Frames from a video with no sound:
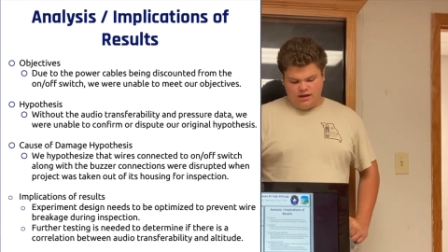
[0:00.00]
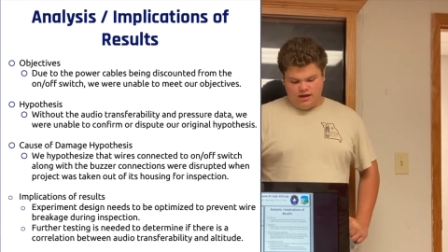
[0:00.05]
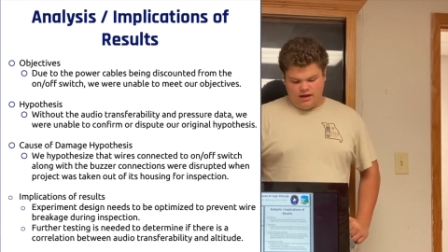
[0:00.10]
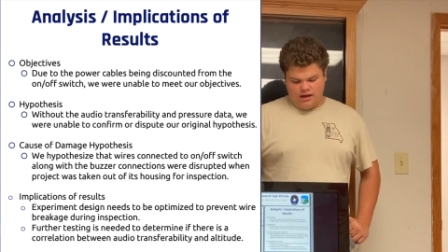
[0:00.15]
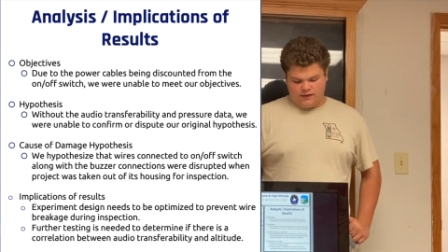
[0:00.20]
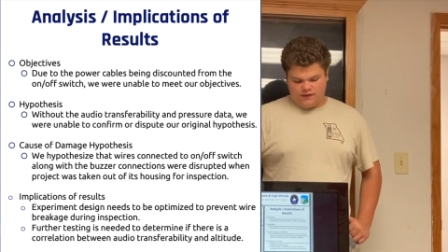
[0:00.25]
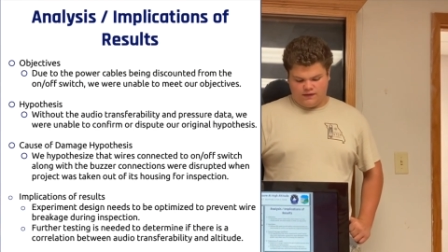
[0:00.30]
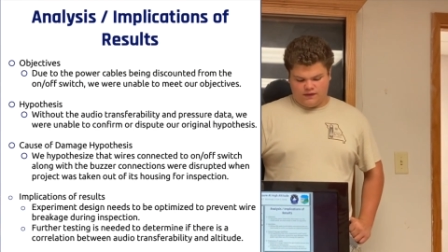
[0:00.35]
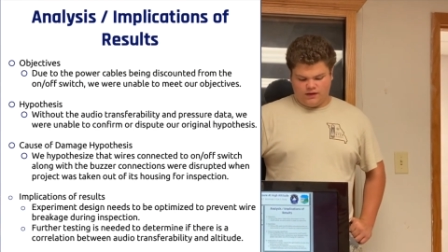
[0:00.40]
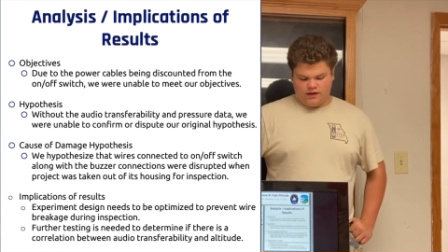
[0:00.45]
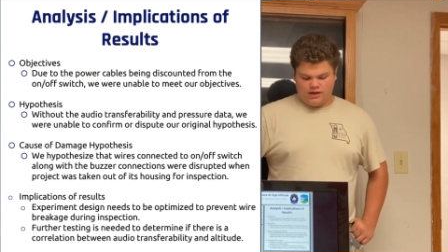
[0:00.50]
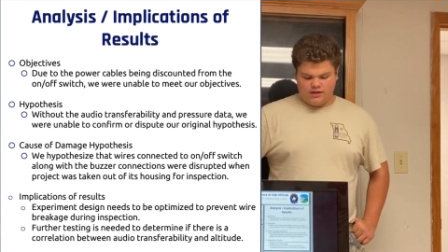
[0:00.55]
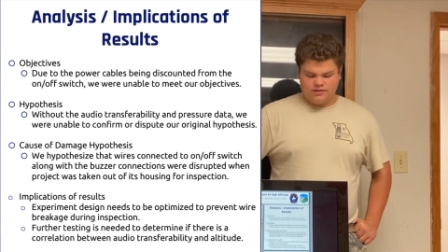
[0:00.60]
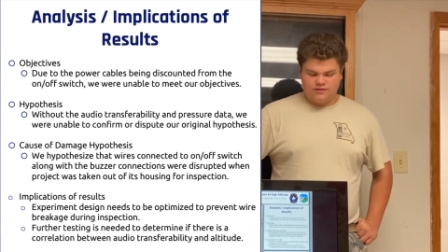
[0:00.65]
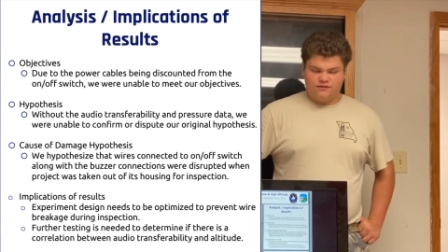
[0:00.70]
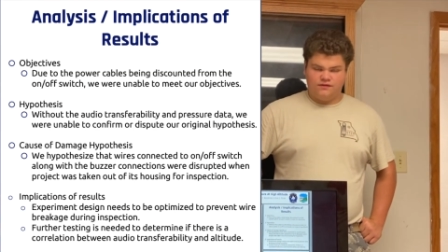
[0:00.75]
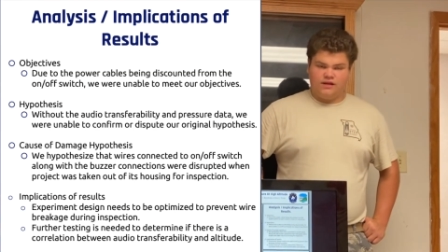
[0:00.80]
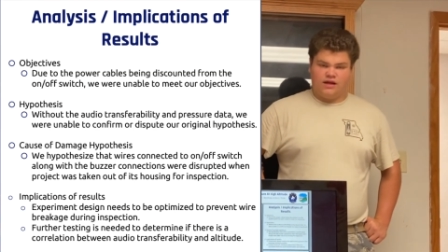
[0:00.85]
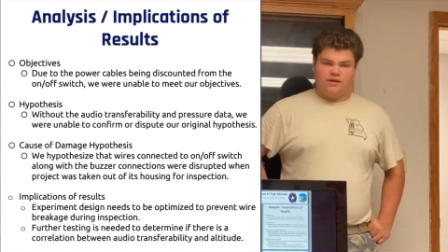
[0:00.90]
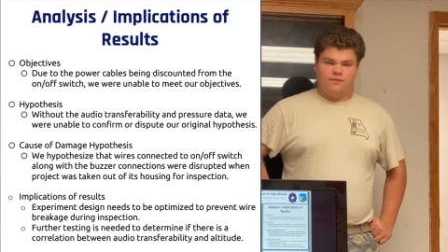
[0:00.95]
and the cause
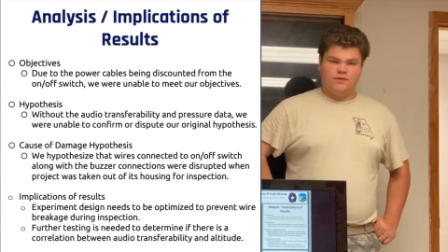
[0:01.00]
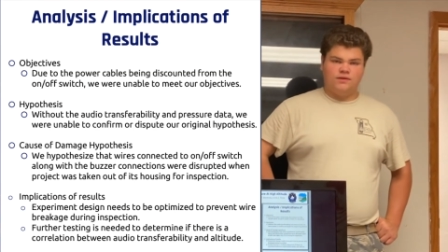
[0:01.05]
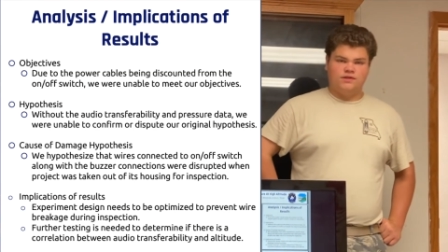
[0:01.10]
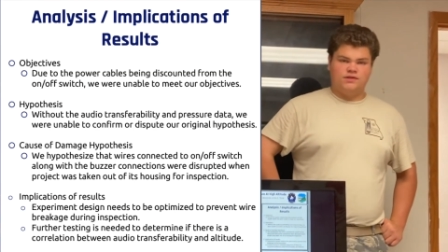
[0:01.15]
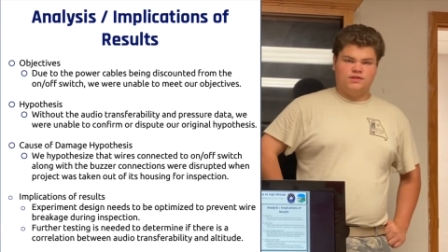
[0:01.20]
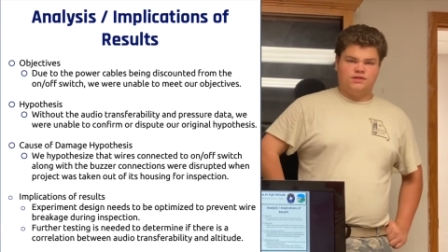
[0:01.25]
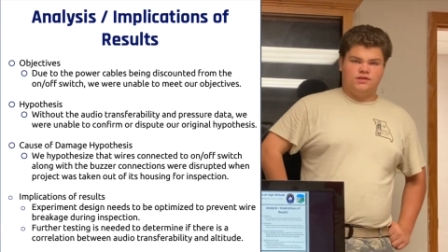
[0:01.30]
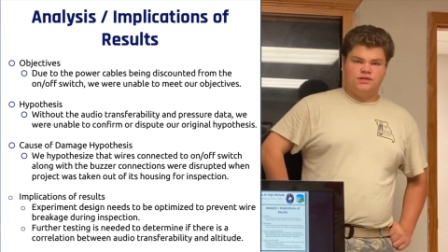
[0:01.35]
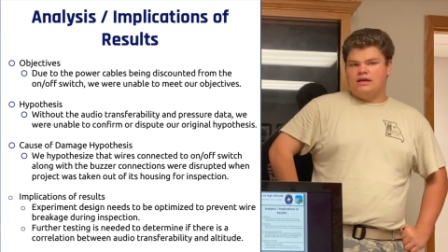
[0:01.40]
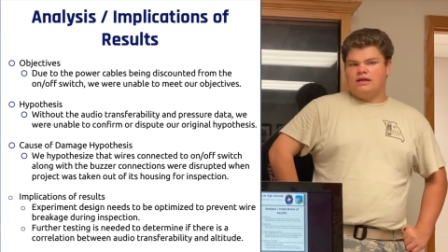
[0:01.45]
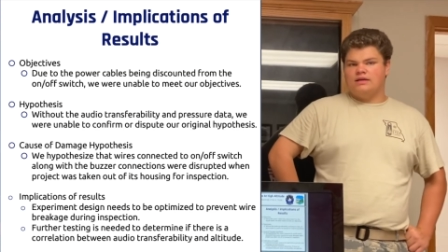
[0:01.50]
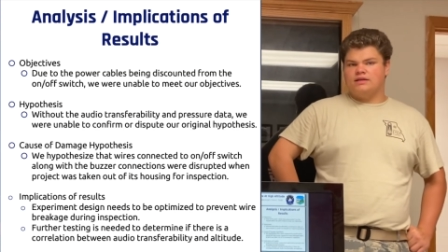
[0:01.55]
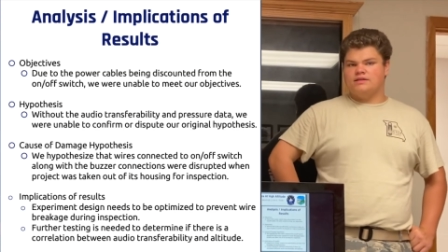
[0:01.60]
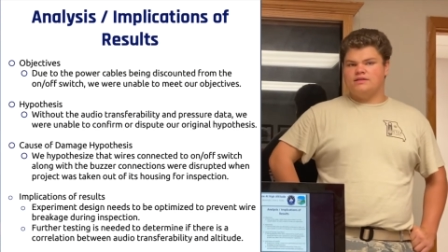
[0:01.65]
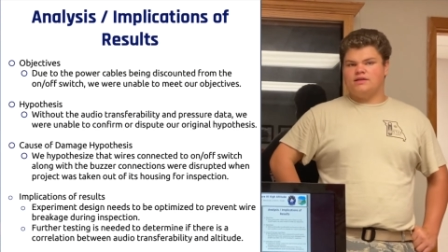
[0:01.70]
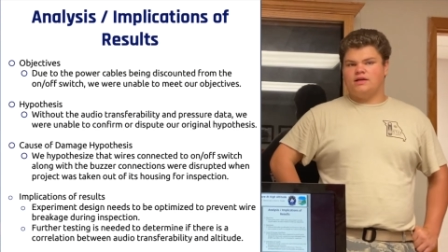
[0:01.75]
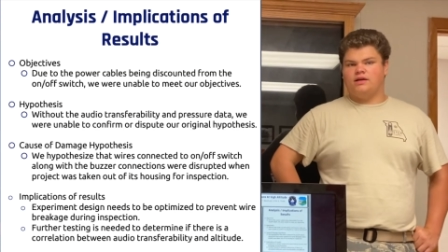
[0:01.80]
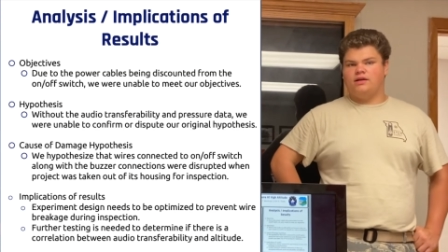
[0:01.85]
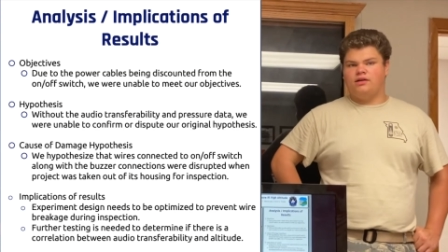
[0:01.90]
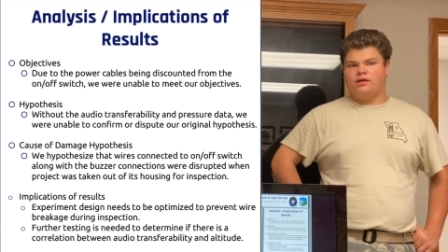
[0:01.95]
of damage is
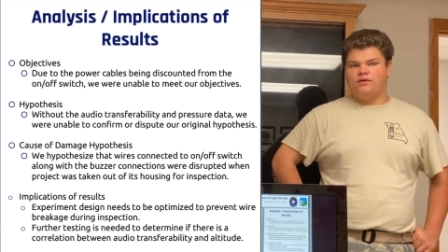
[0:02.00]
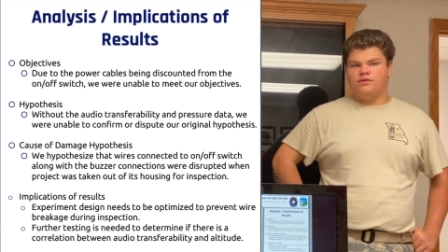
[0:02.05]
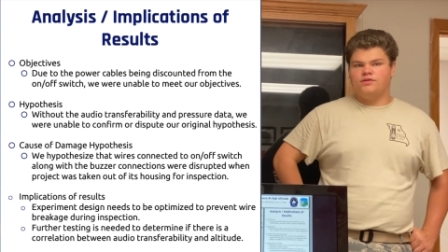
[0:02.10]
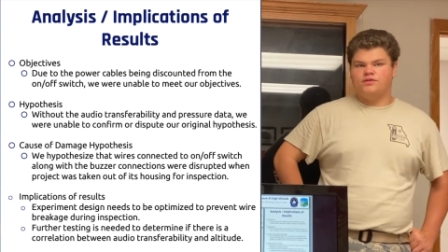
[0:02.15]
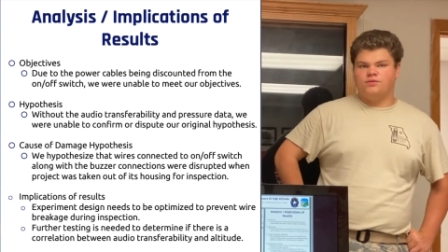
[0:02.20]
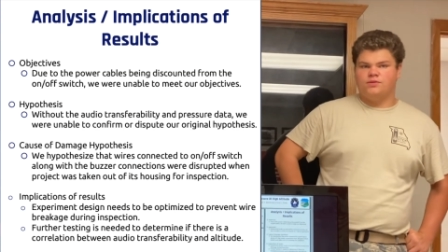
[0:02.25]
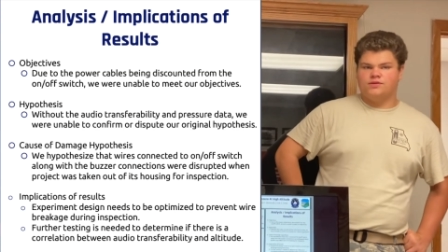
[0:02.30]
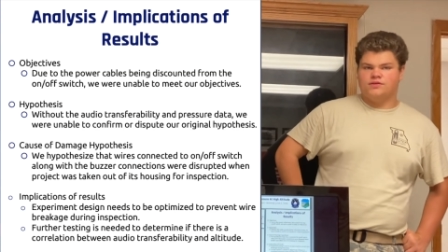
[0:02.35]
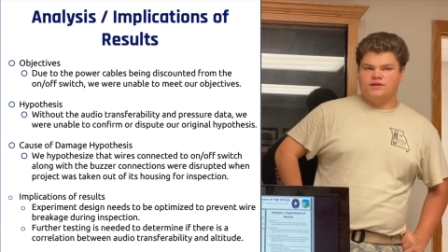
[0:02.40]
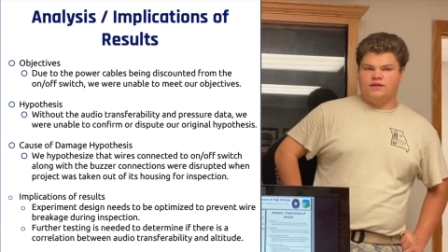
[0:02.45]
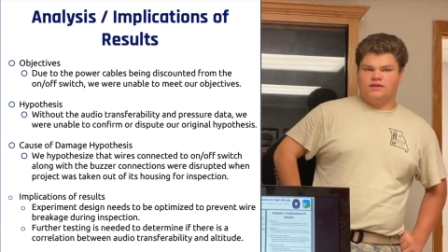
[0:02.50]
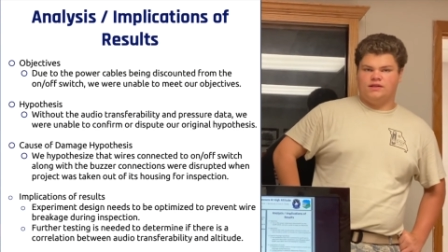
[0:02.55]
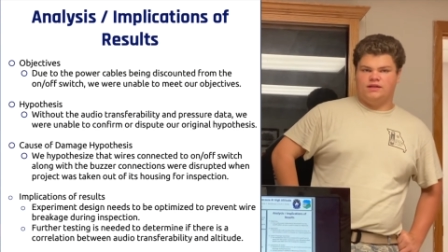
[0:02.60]
unknown to us at the